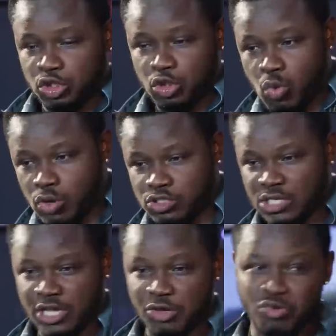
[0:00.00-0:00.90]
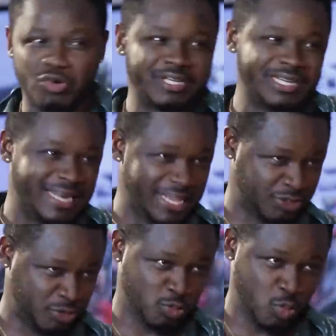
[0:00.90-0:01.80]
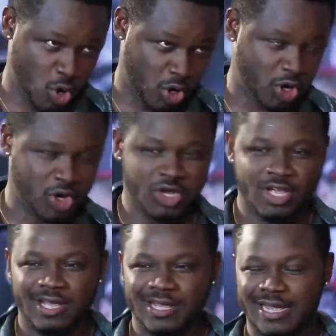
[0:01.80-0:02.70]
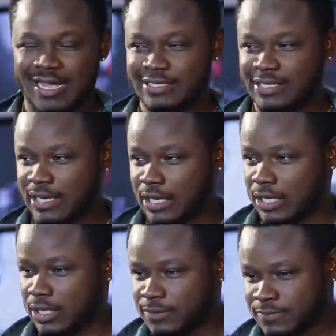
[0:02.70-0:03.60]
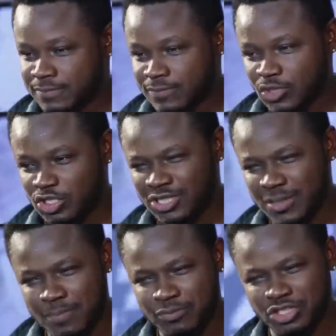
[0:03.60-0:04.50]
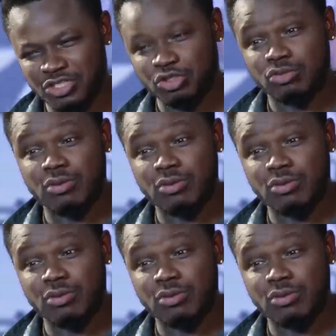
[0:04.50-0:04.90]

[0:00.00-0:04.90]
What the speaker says: she was running late to work, and she